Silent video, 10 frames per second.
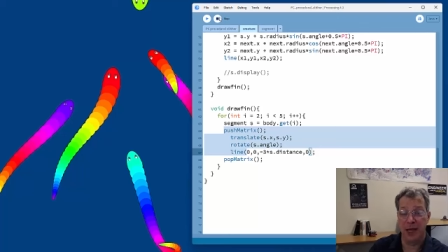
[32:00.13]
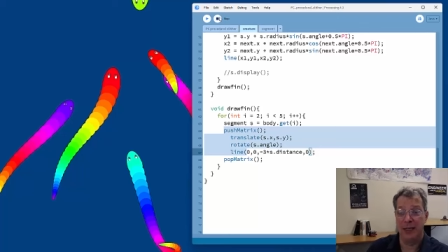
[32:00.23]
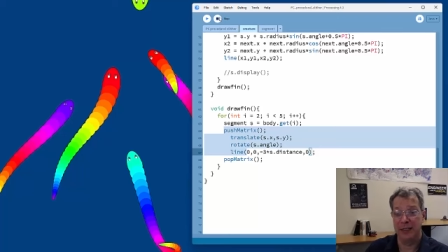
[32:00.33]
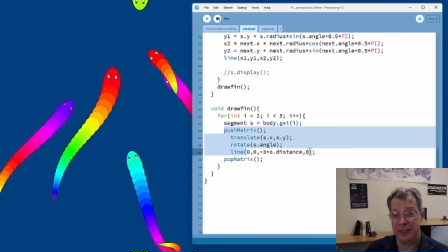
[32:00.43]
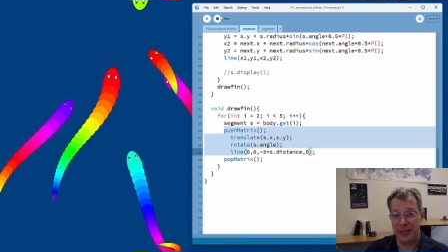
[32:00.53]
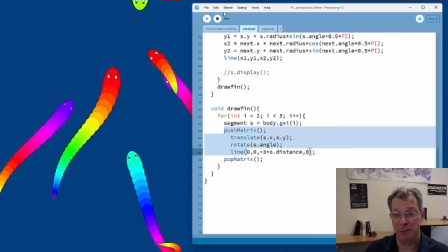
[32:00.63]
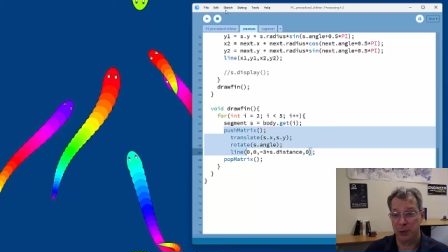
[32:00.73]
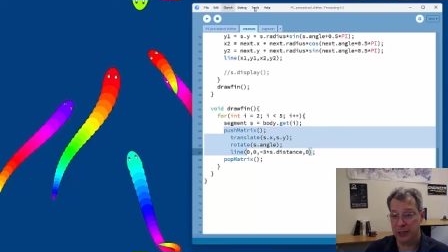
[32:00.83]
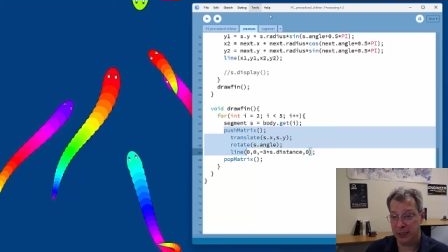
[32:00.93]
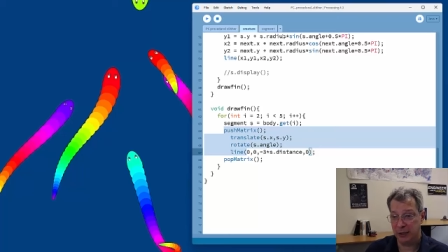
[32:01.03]
my
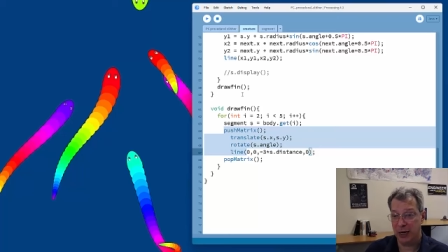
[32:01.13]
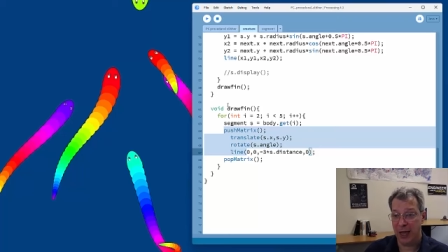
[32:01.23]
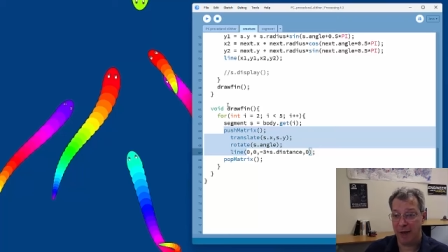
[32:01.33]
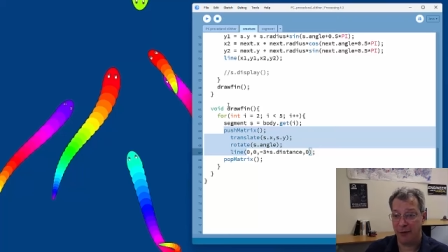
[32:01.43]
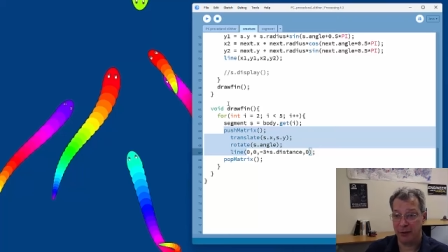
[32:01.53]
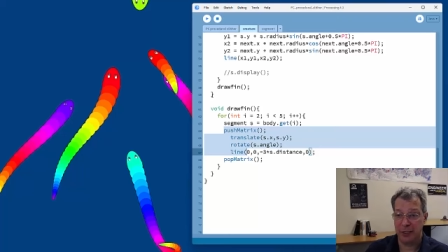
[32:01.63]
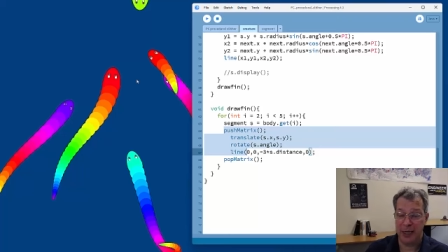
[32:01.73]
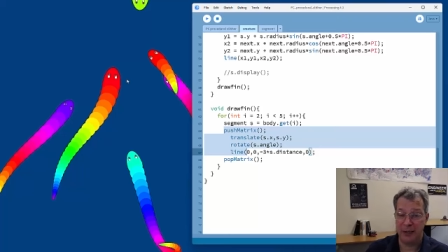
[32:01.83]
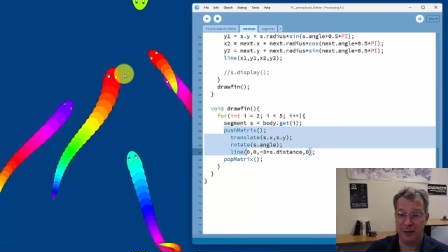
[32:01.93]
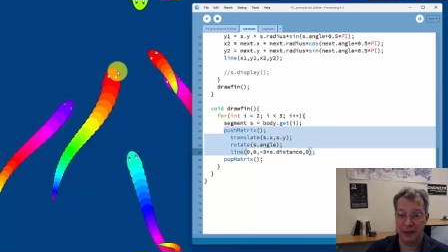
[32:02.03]
example here, I haven't
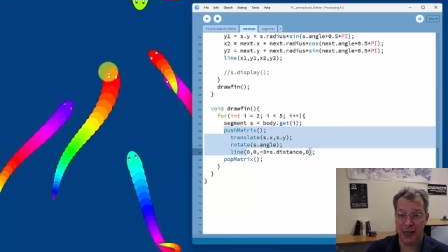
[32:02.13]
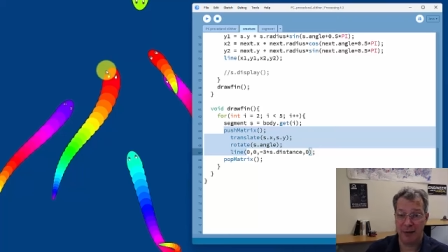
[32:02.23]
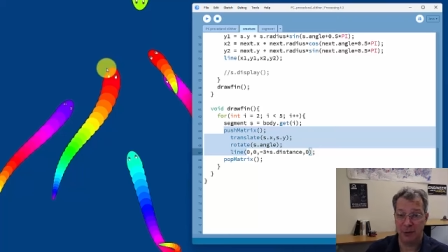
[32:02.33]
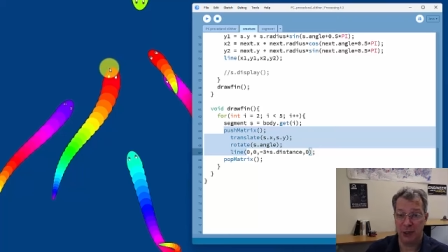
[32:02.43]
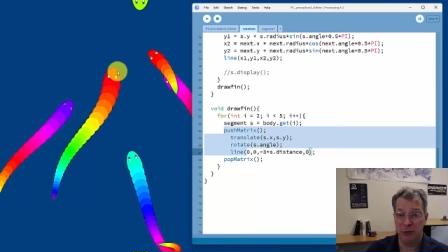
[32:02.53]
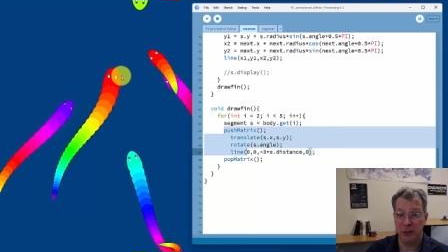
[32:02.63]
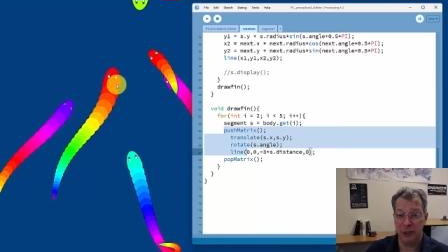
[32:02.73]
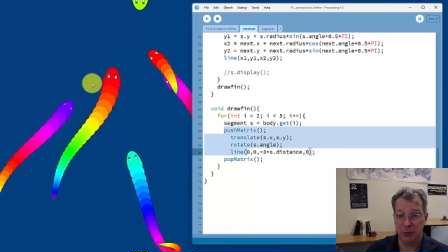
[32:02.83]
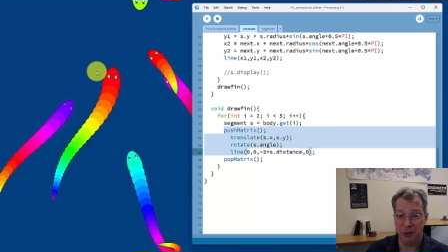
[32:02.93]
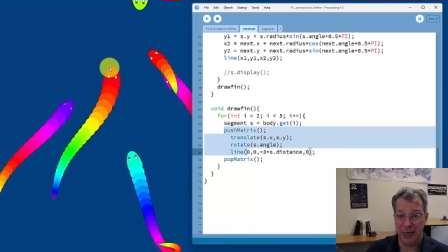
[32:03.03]
taken the time to do
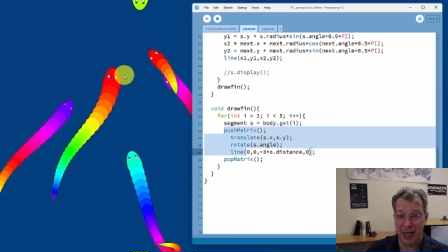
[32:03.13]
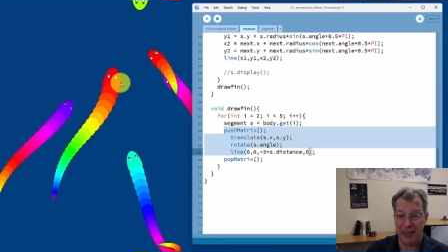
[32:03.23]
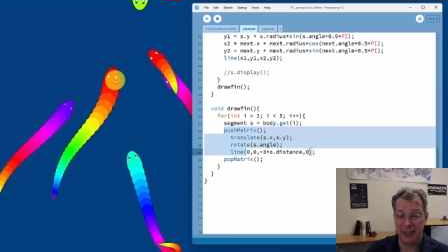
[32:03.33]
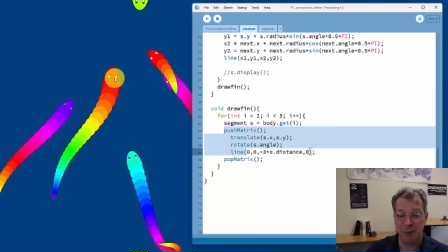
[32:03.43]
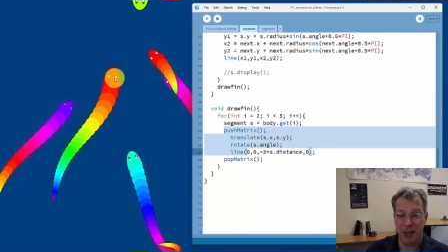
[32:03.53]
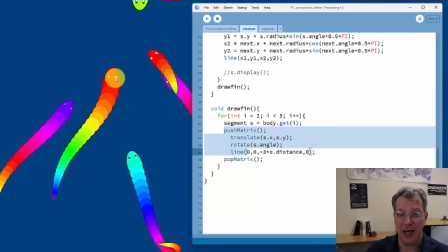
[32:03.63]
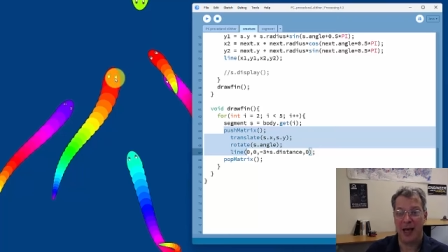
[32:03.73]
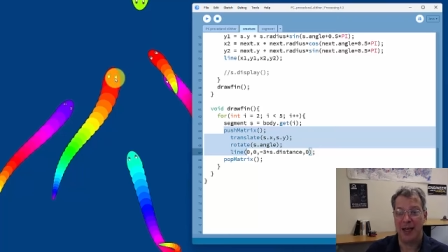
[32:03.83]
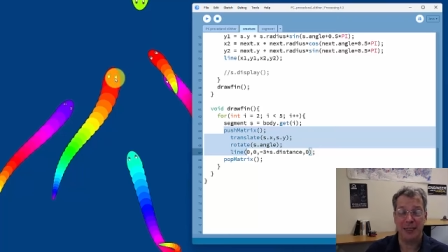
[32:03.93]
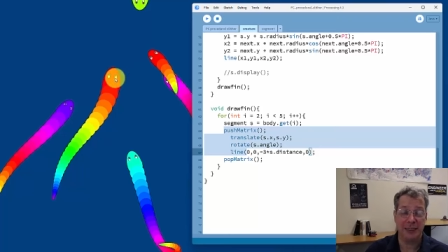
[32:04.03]
it. You can add some
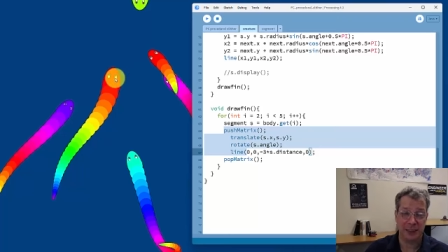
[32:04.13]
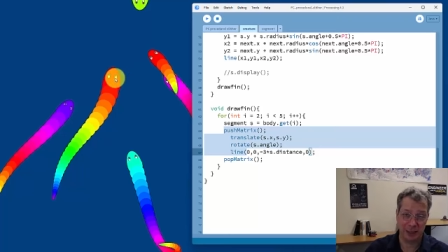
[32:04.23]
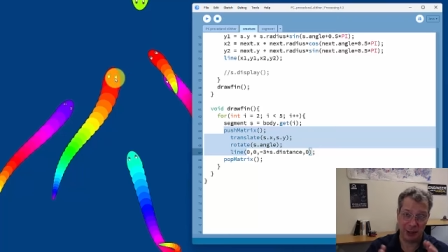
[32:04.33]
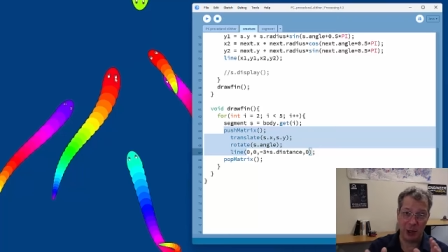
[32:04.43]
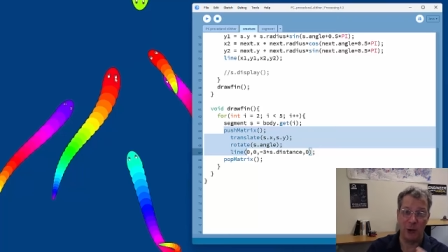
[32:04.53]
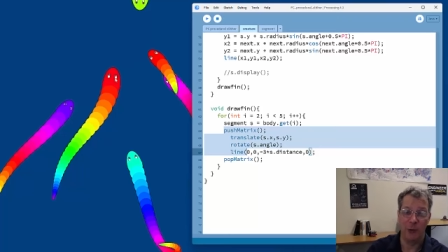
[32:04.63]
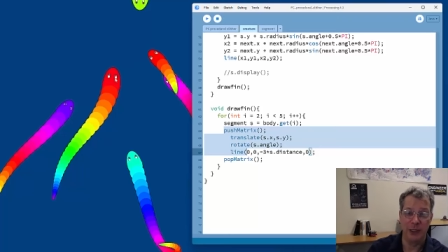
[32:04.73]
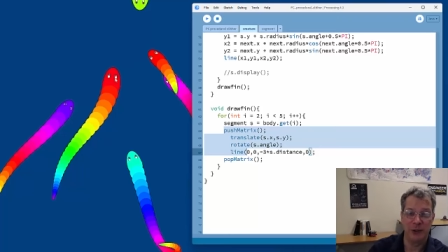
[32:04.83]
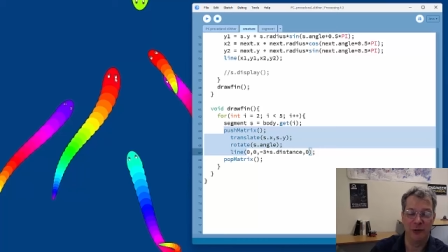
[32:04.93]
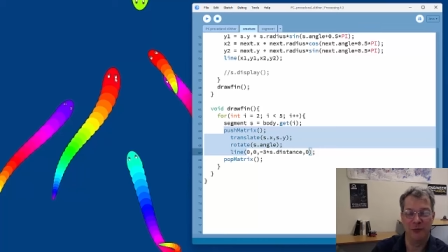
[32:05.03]
eyes,
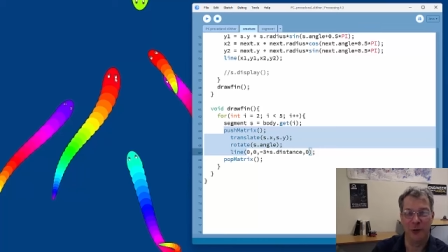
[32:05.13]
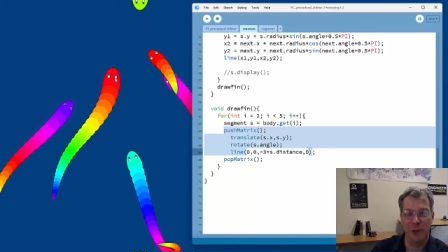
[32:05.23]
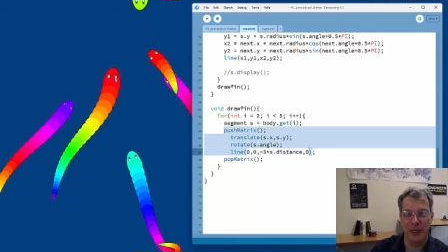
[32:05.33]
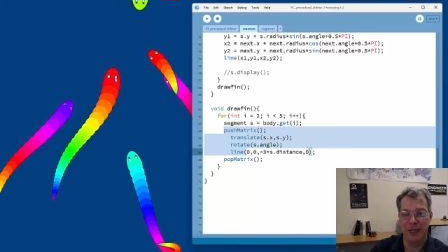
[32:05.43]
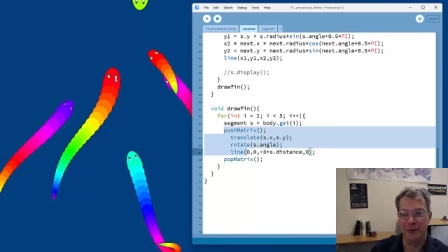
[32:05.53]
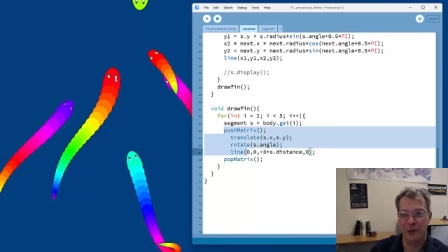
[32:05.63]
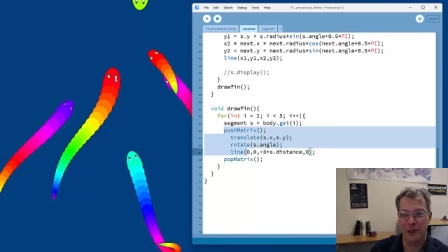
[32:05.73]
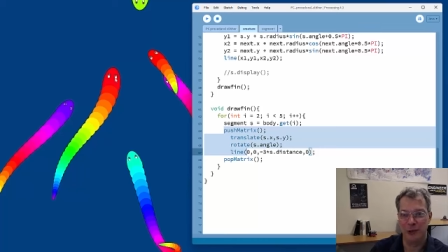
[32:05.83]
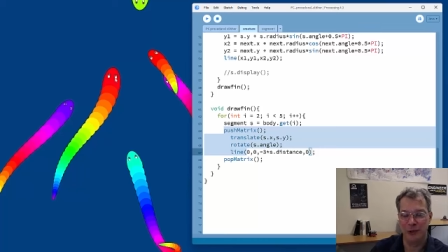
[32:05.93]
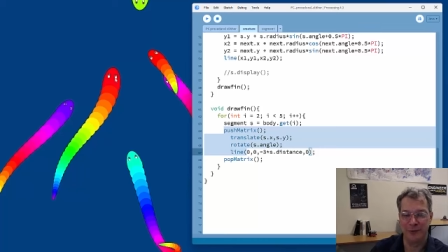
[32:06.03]
always good for making
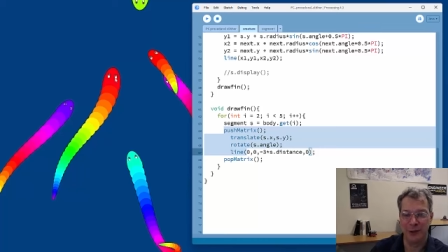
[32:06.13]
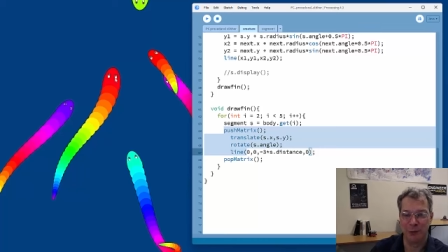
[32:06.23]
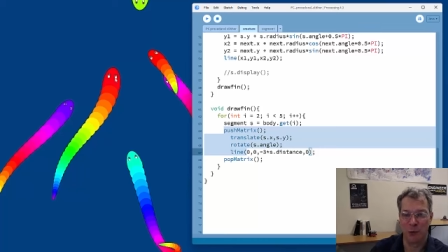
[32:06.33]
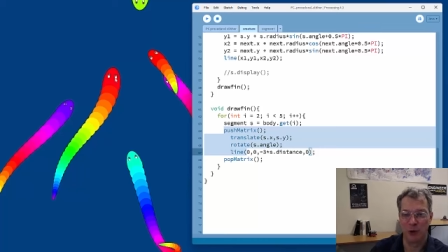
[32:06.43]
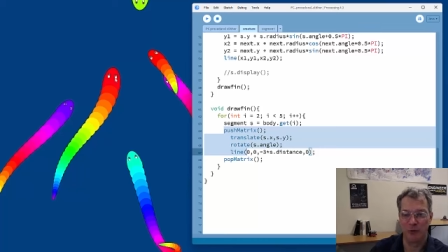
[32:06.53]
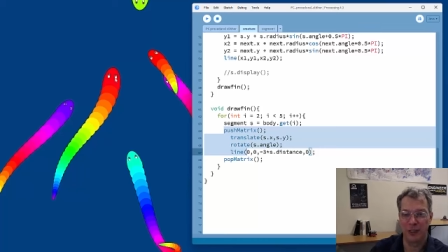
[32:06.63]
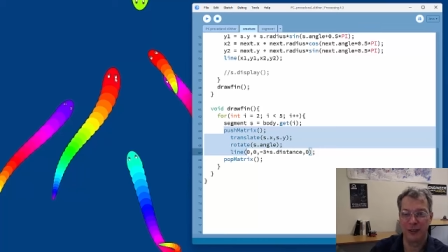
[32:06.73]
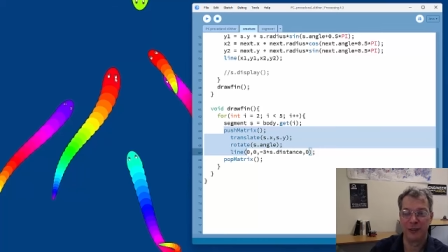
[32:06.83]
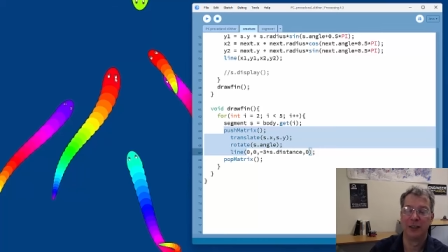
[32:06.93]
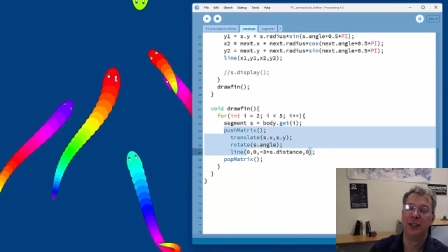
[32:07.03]
creatures feel more
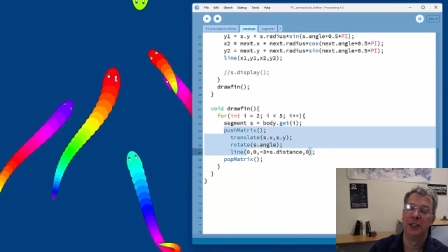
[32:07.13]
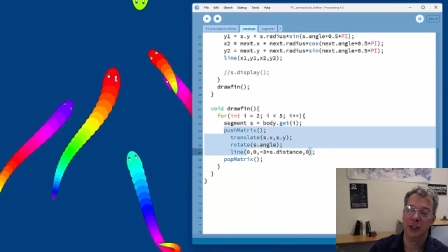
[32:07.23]
real.